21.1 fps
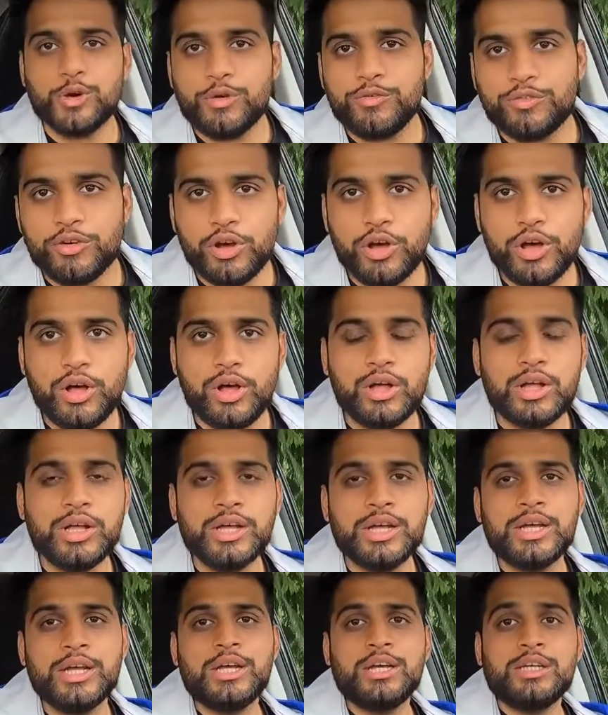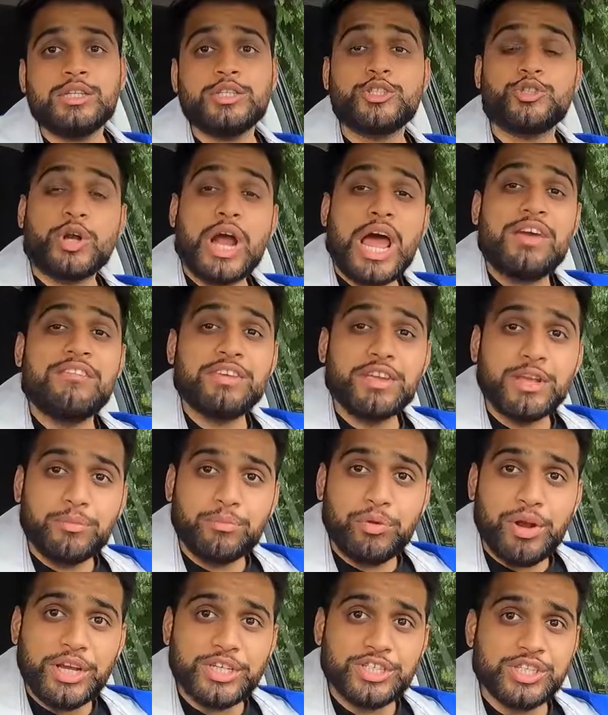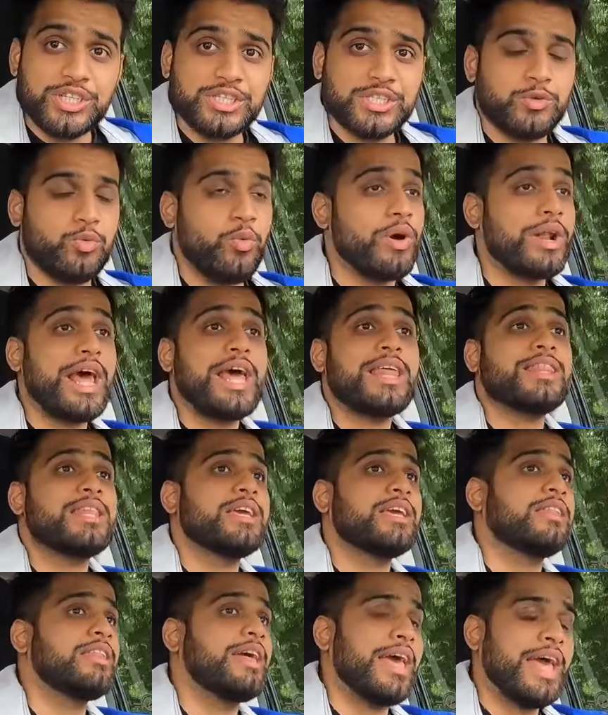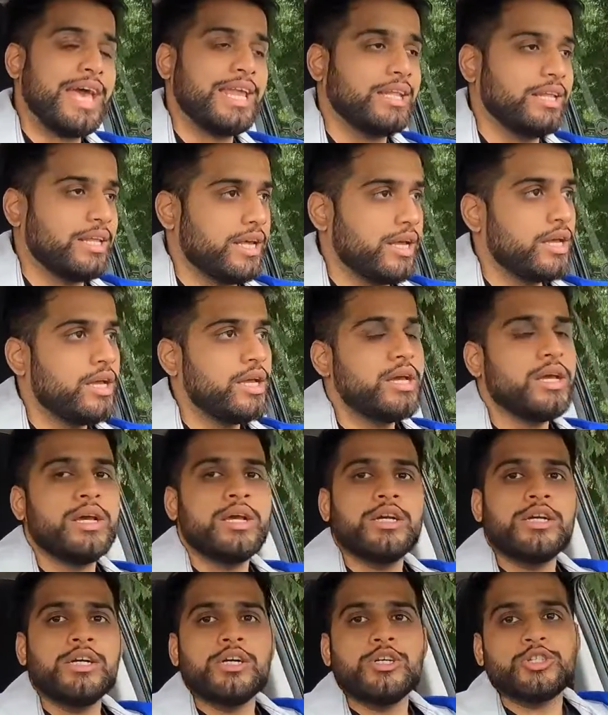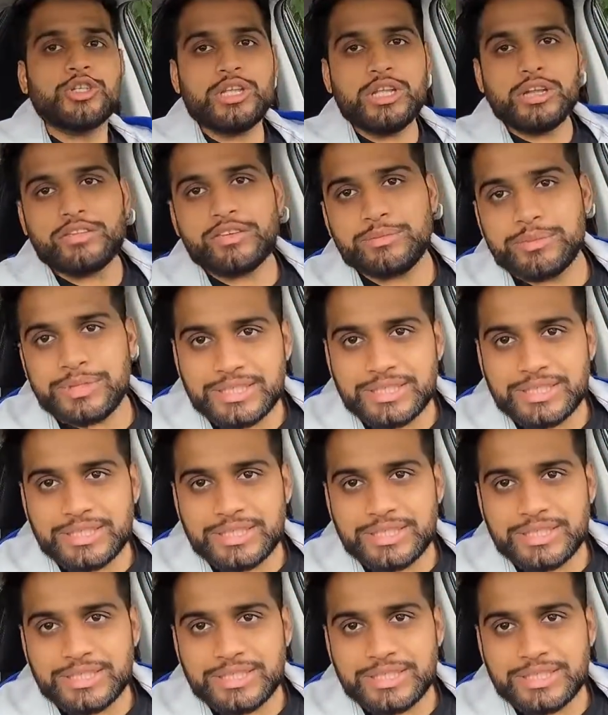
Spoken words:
overall driving impressions and what I think of the handling. So I think from